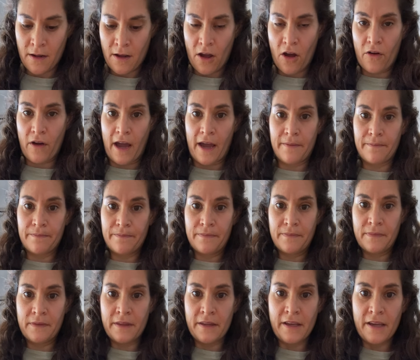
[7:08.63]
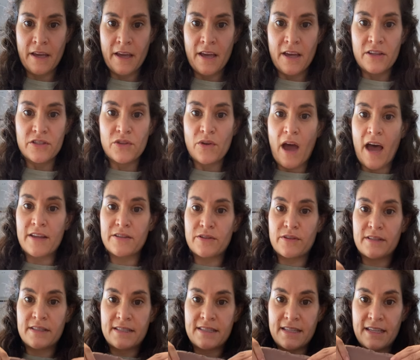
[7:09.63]
Okay, so as you
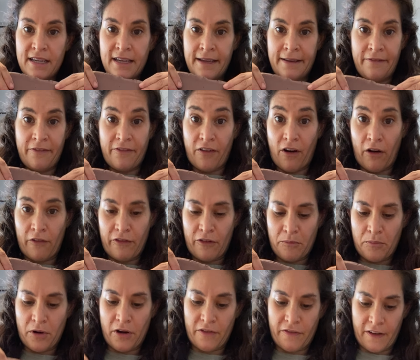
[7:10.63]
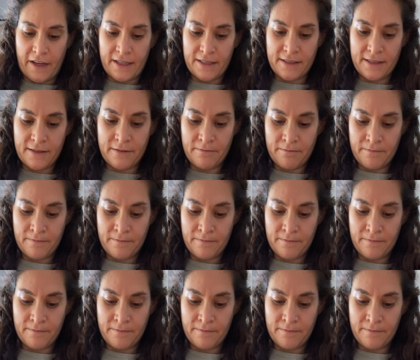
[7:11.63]
can see, far from perfect.